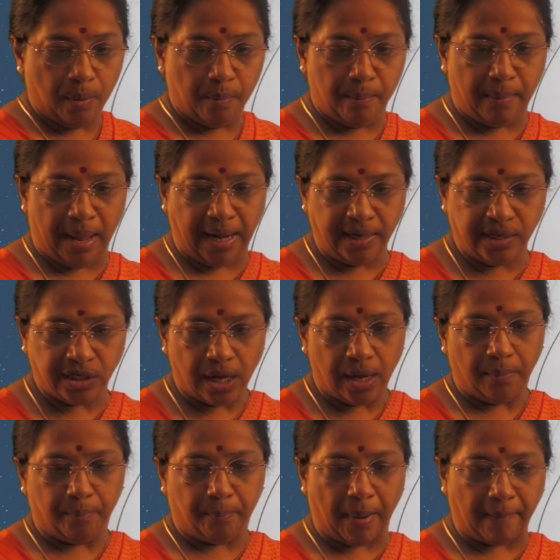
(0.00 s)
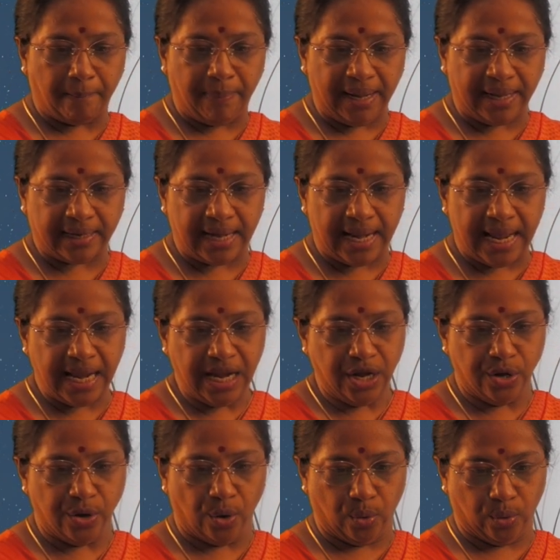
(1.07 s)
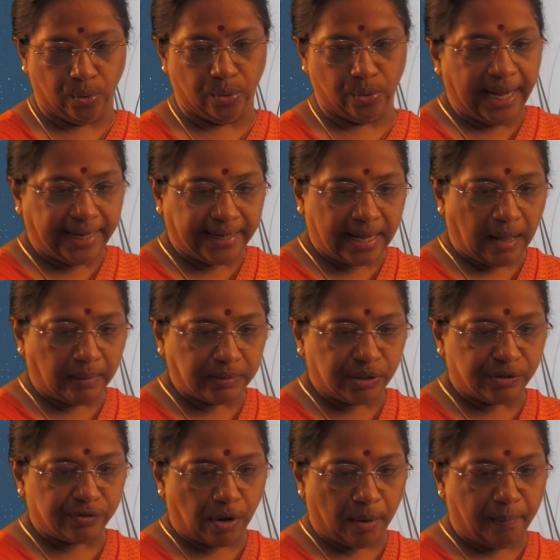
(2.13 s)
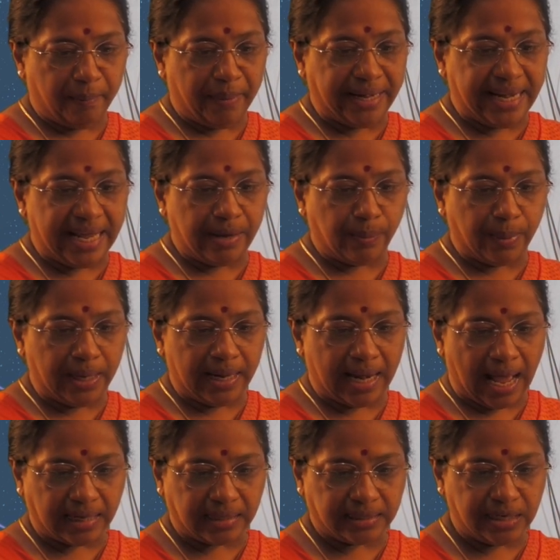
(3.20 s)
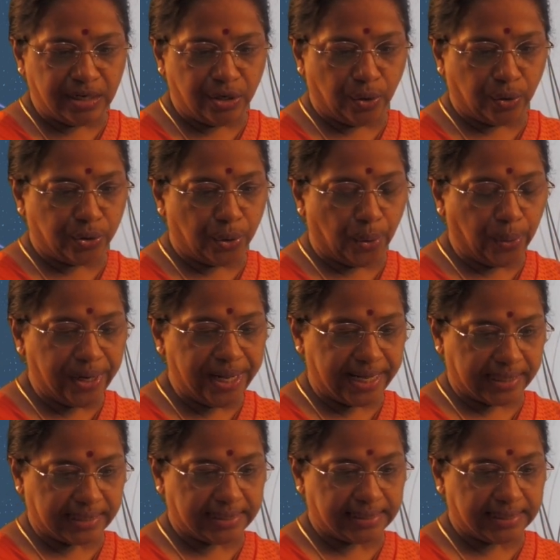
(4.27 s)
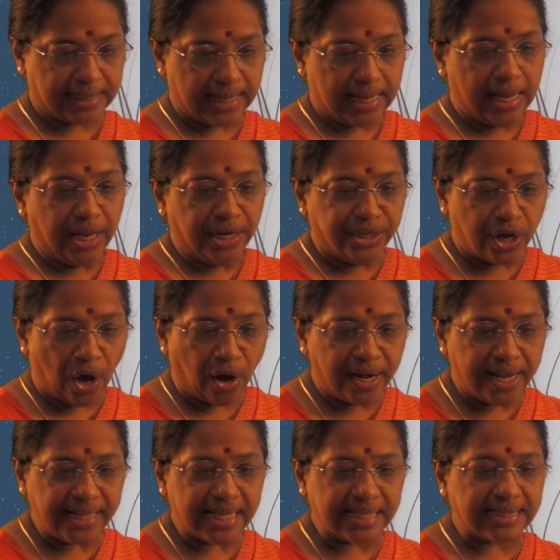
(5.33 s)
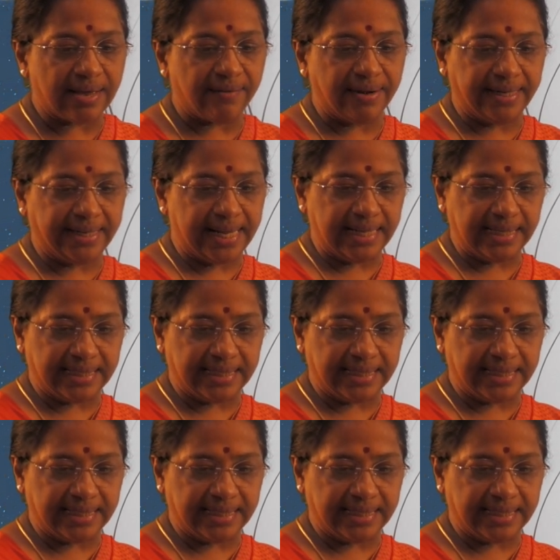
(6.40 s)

meant publicly known. It comes from medieval Latin notorious. During the 17th